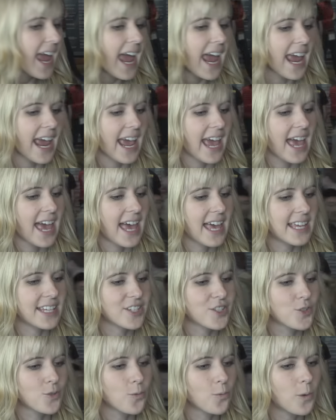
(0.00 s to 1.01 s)

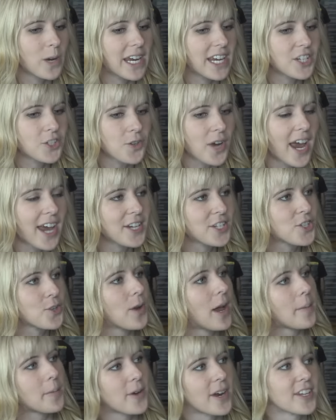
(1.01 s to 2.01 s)
and we try to
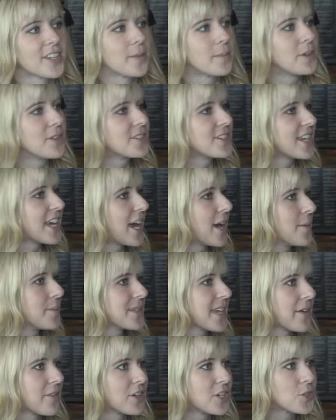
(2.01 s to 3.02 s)
upgrade the museums
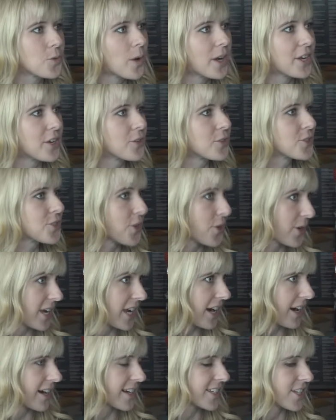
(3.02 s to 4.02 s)
every twenty or so
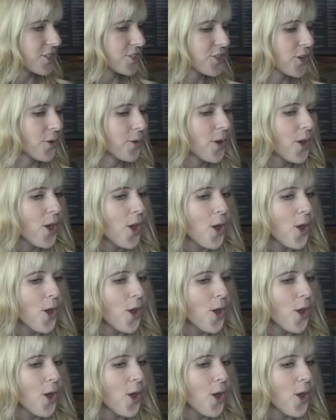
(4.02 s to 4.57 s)
years, and so